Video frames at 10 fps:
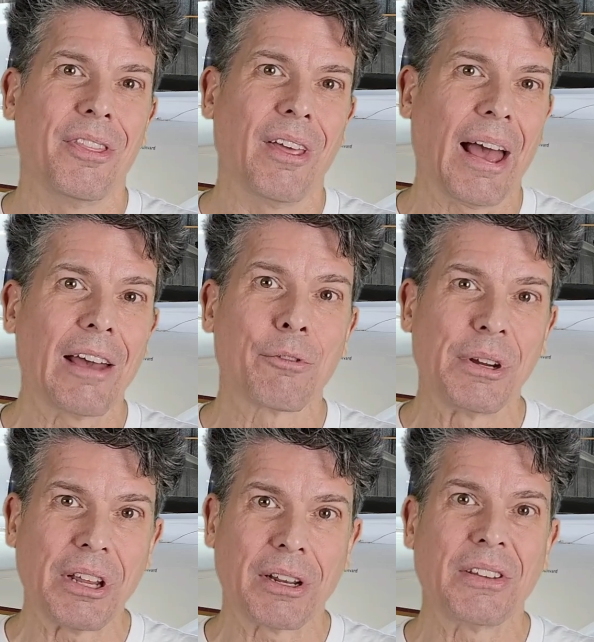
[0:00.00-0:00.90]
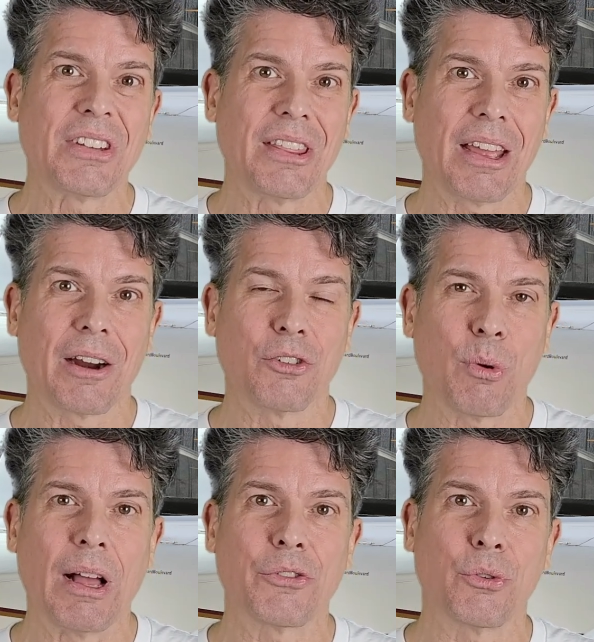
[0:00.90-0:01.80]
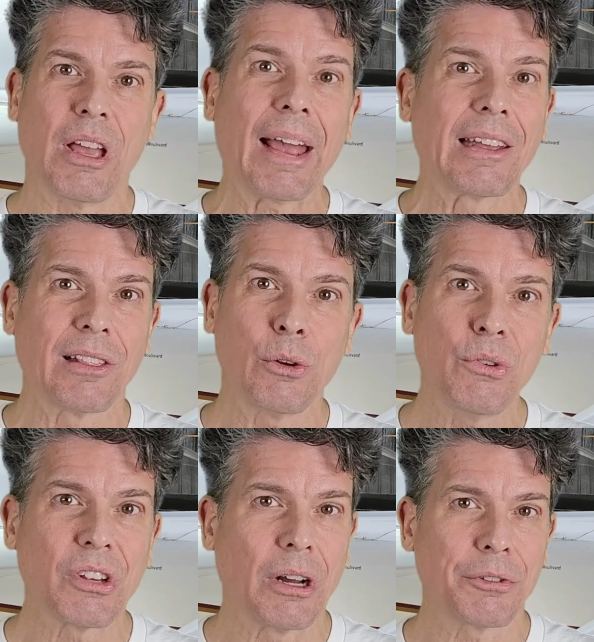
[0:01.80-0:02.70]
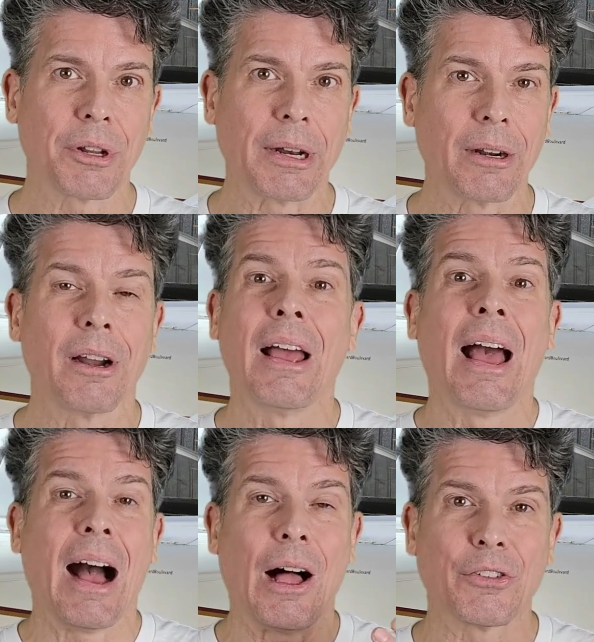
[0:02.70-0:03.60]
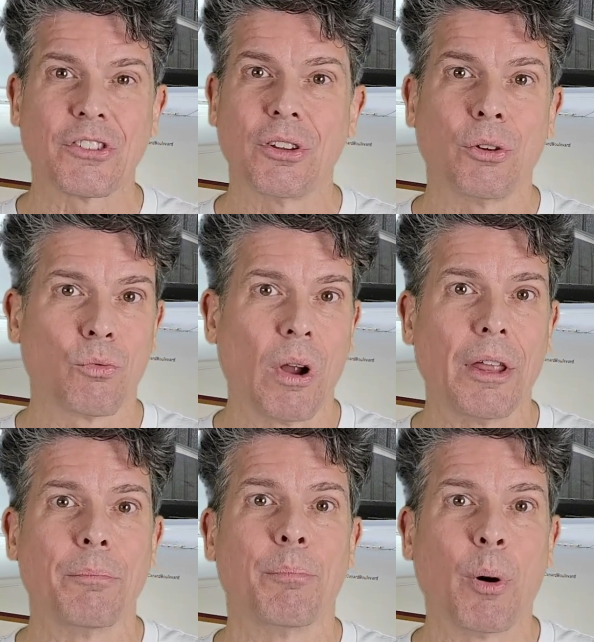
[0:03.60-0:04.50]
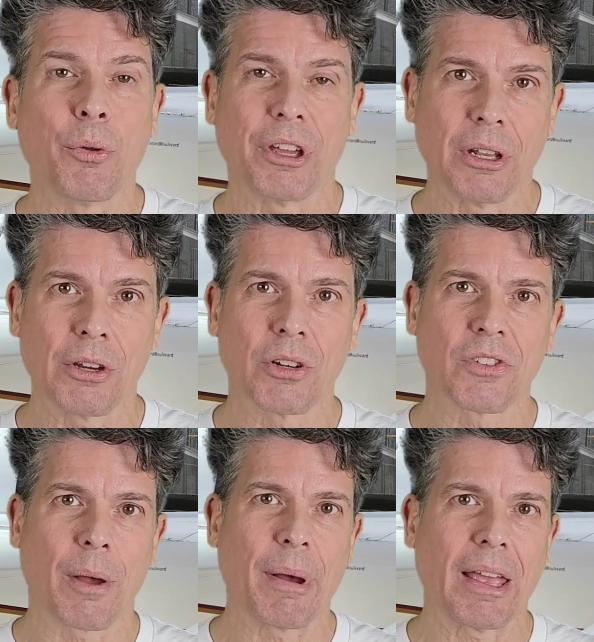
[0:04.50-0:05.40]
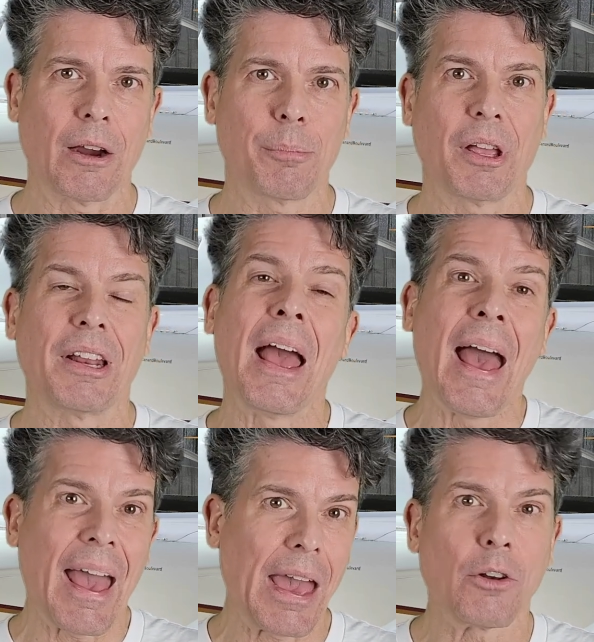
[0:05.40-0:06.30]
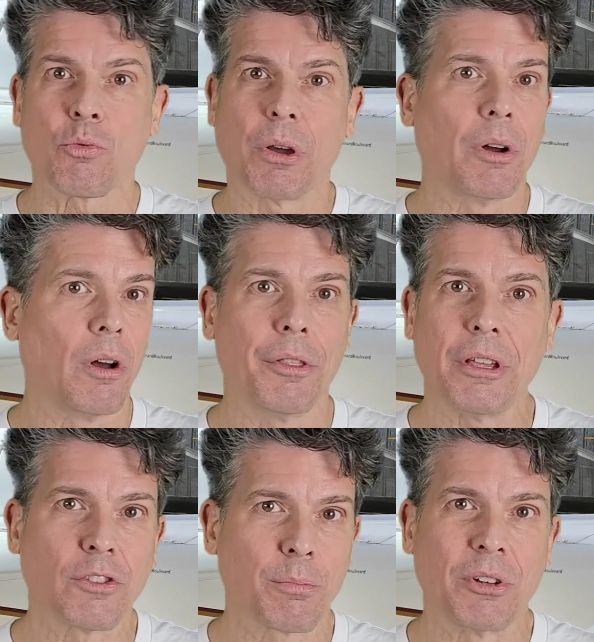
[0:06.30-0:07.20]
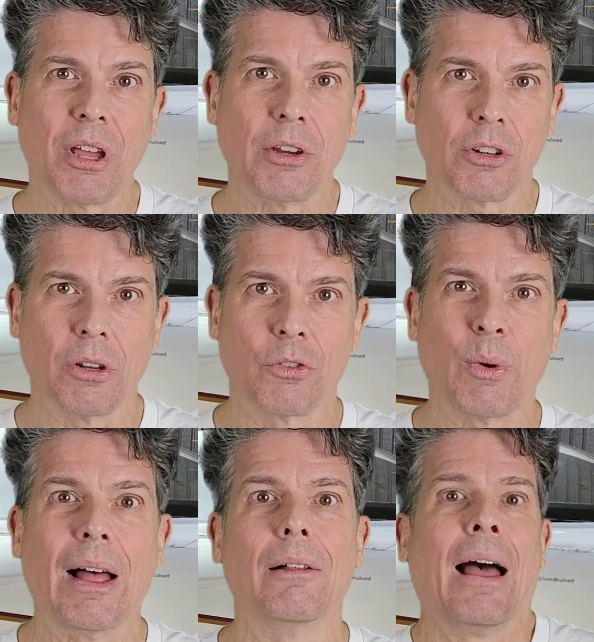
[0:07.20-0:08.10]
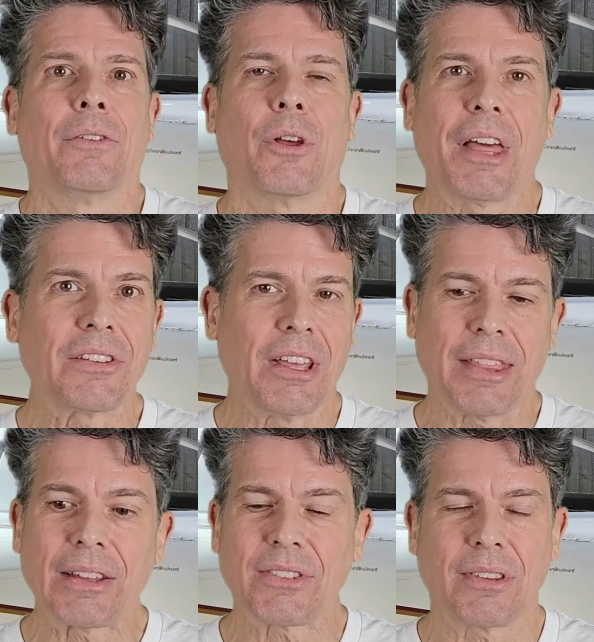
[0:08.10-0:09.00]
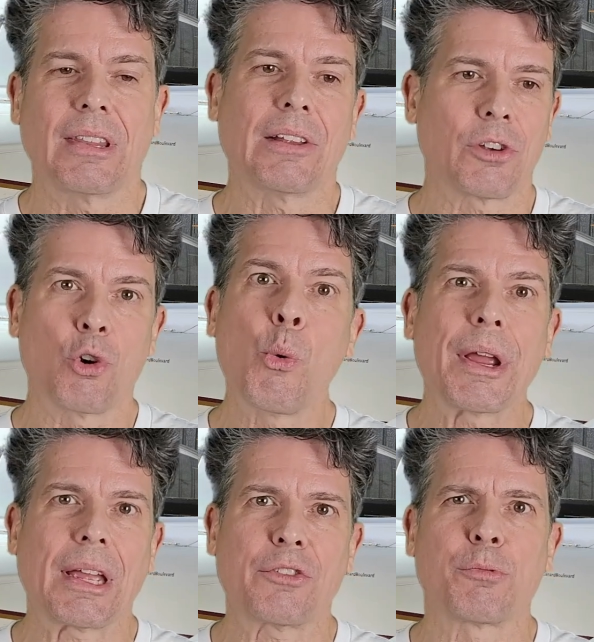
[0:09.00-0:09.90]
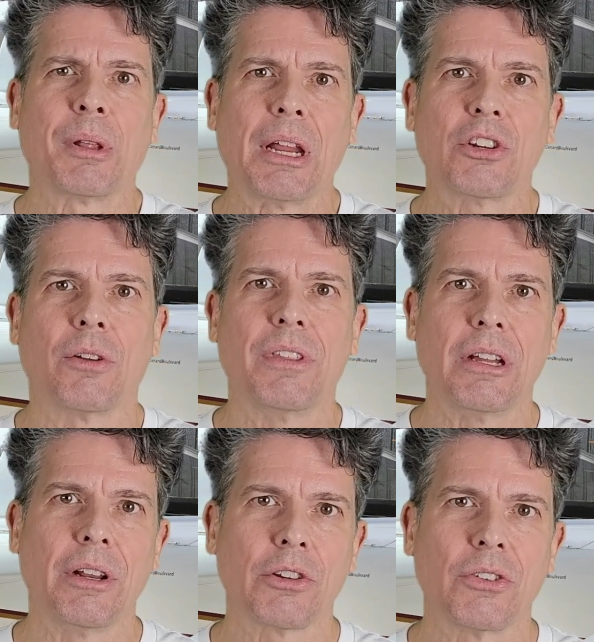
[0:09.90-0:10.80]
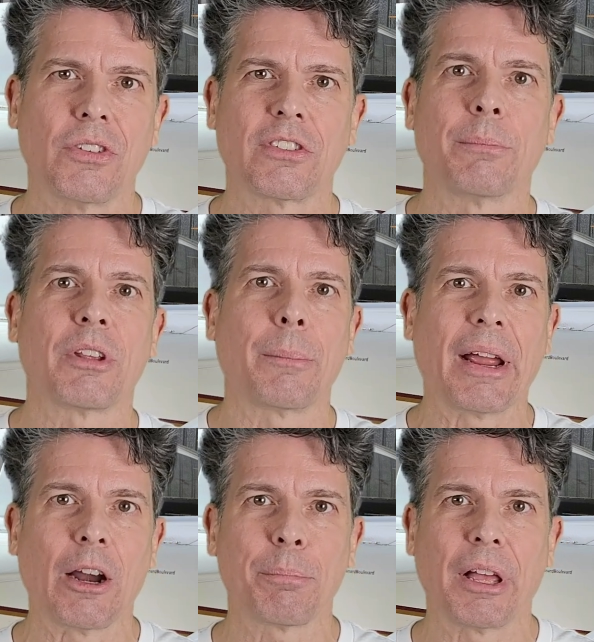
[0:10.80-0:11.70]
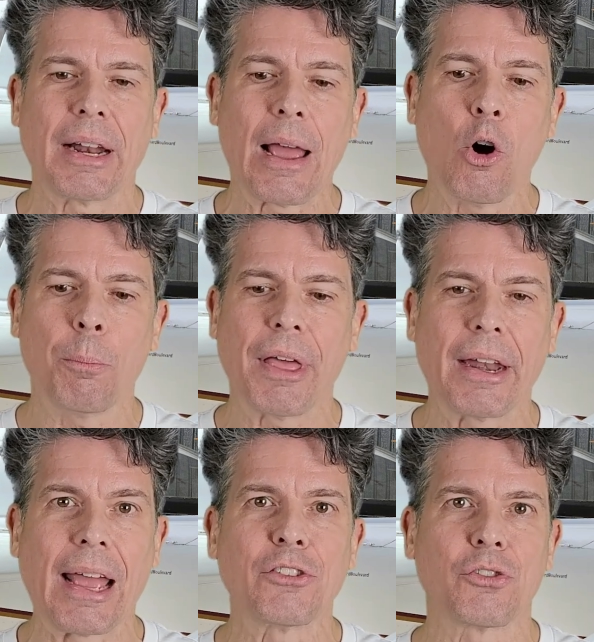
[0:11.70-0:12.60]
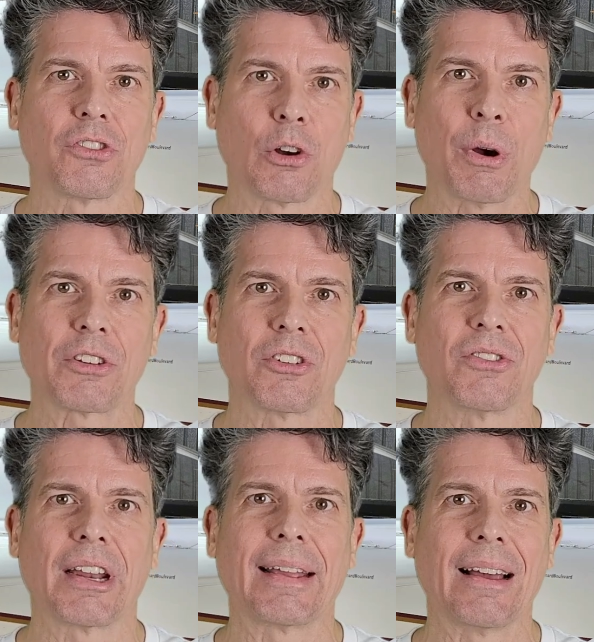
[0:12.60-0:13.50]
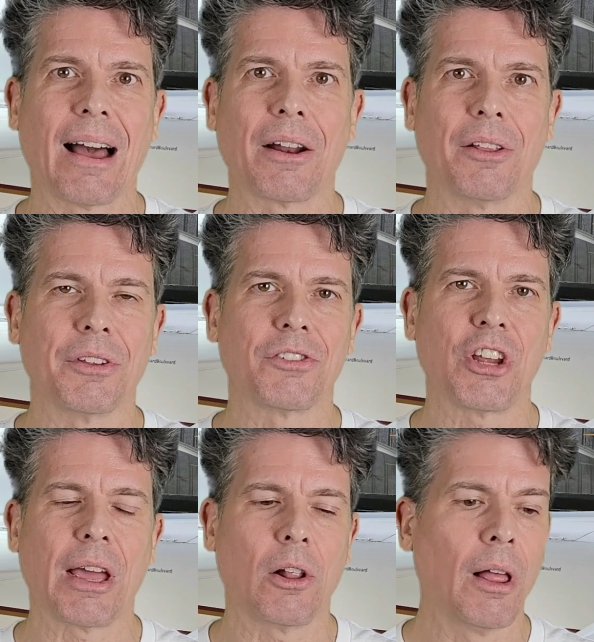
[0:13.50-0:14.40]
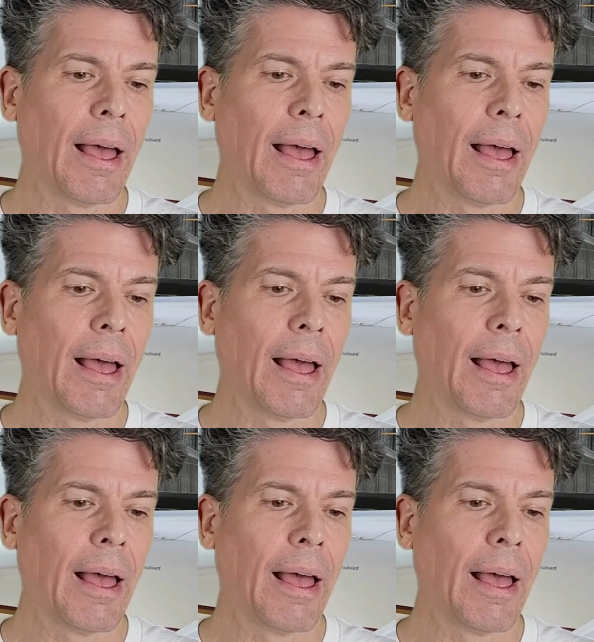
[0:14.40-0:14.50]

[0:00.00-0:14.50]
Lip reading: I have redundancy there as well. So I could lose an alternator, I'll still run both ignitions on my airplane and run all the instrumentation as well. So that's it. That's a quick explanation of the ignition systems on my airplane. I hope that answers the questions that I got on this channel.